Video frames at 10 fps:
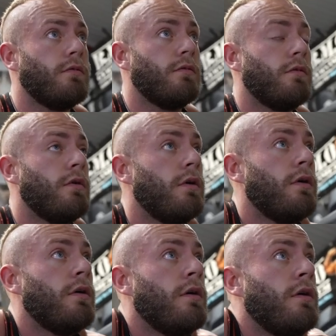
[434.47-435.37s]
on
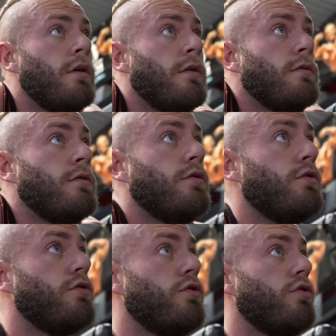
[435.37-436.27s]
like trying to put
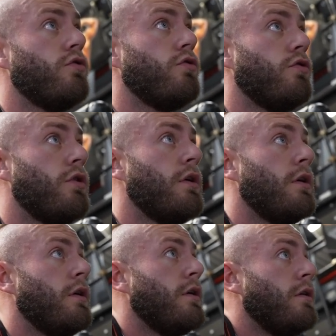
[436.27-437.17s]
the muscle under
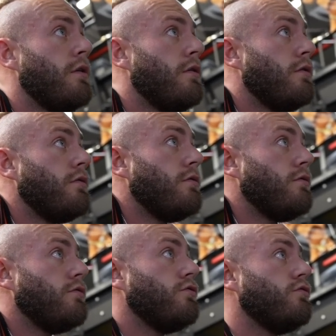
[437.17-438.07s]
load or under
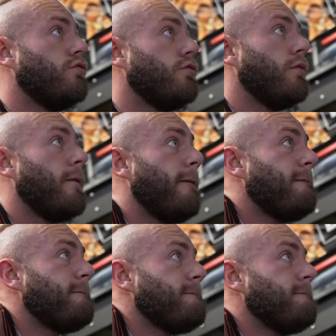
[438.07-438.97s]
stress, because
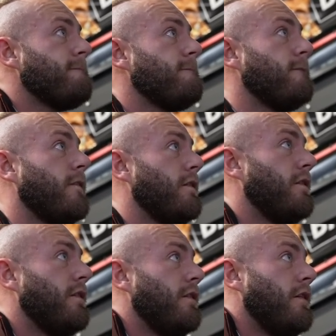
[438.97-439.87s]
it's just putting blood in
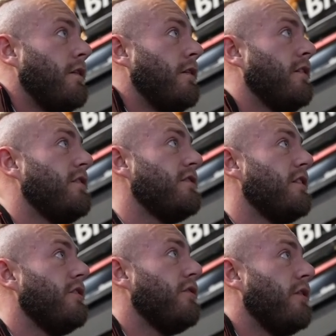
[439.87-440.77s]
there so we
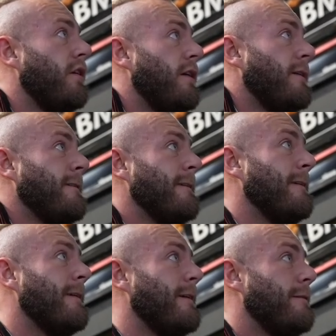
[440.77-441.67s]
can see
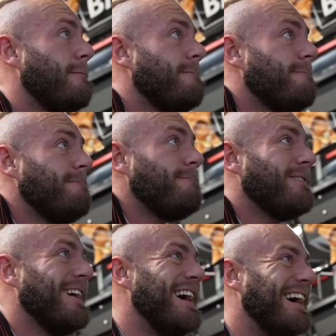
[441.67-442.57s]
whilst he's hitting
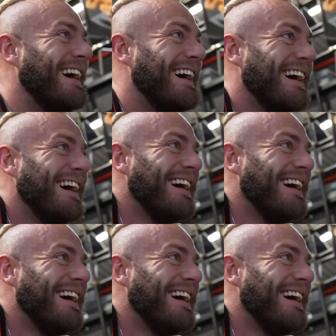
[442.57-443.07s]
his poses.